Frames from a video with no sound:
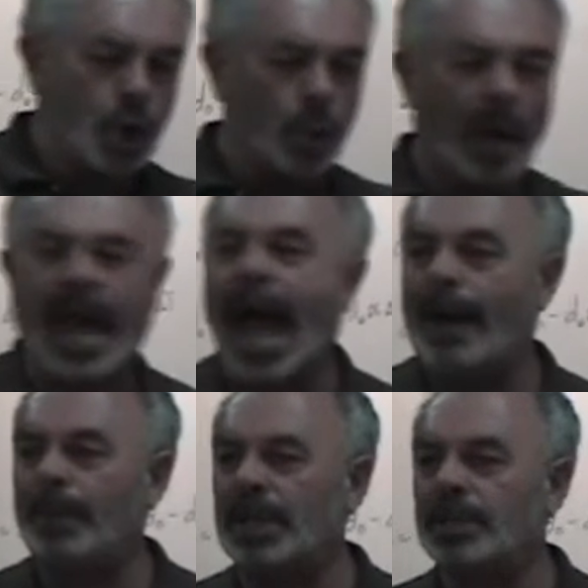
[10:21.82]
you what
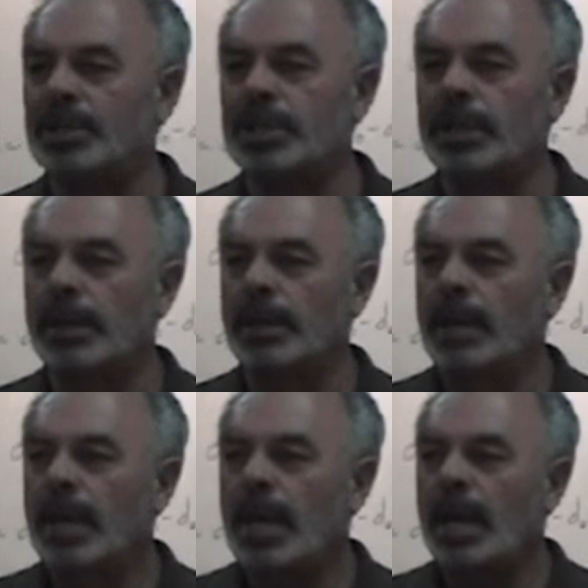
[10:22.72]
happens,
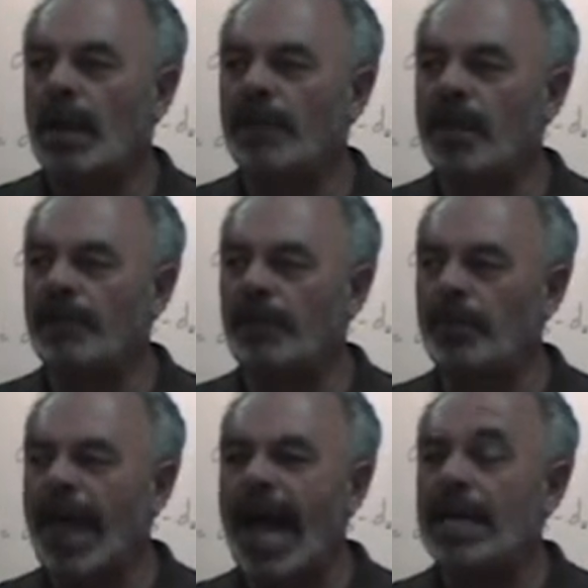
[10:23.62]
and I think
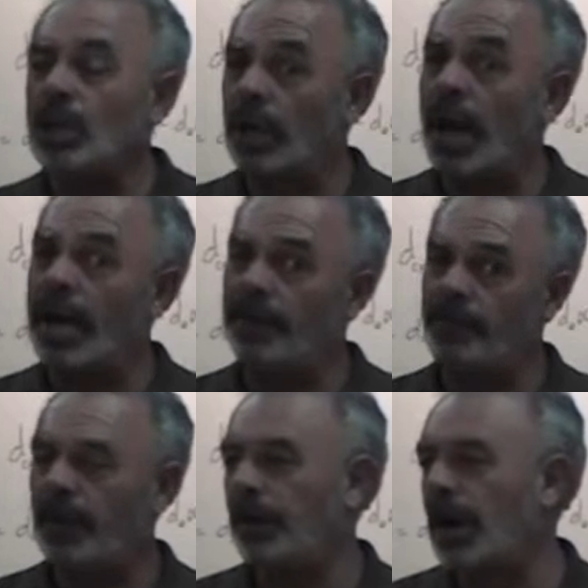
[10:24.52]
from that you'll kind of
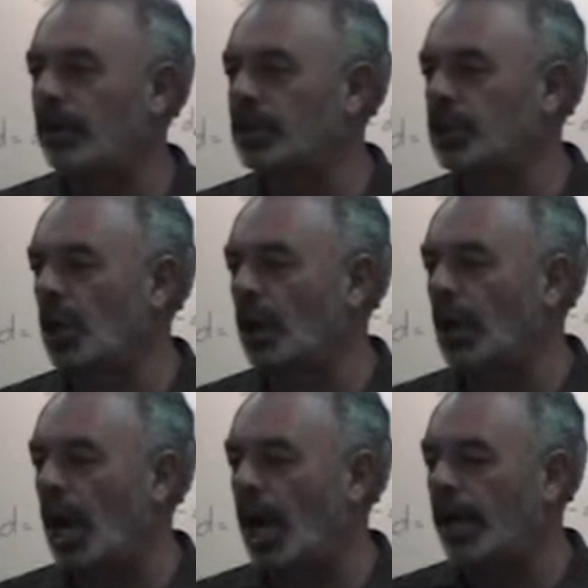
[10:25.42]
figure out what's
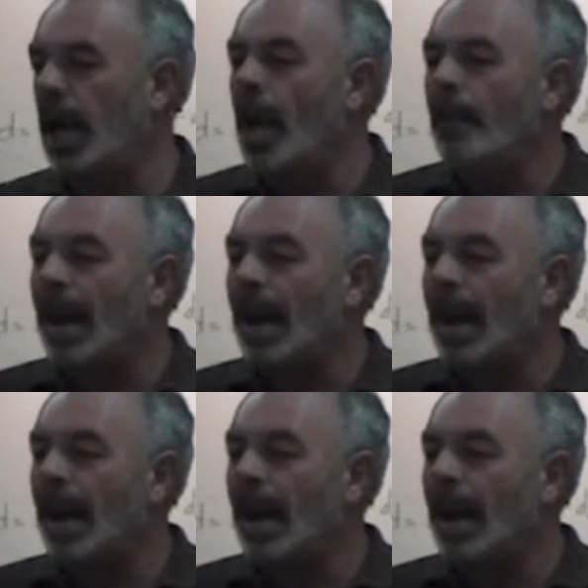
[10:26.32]
going on,